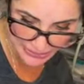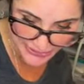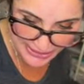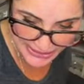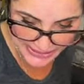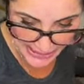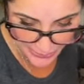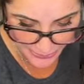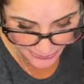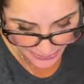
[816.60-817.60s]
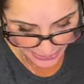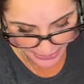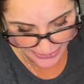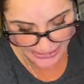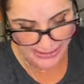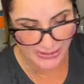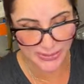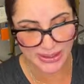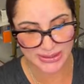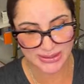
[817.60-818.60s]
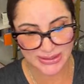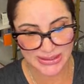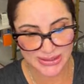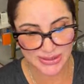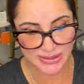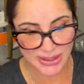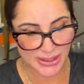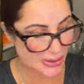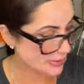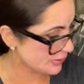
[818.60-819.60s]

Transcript: there's that one. This is what these look like.